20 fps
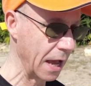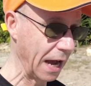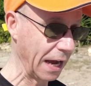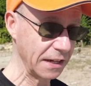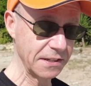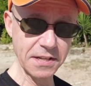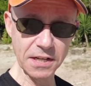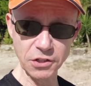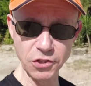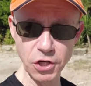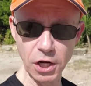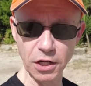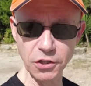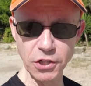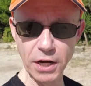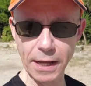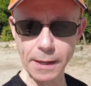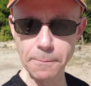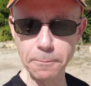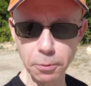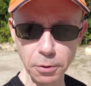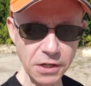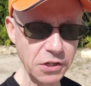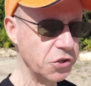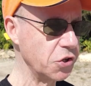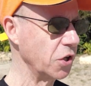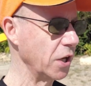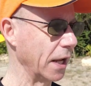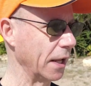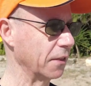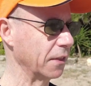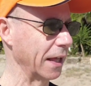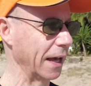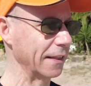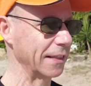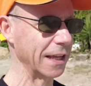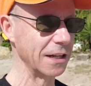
I said, Judge, I appreciate that.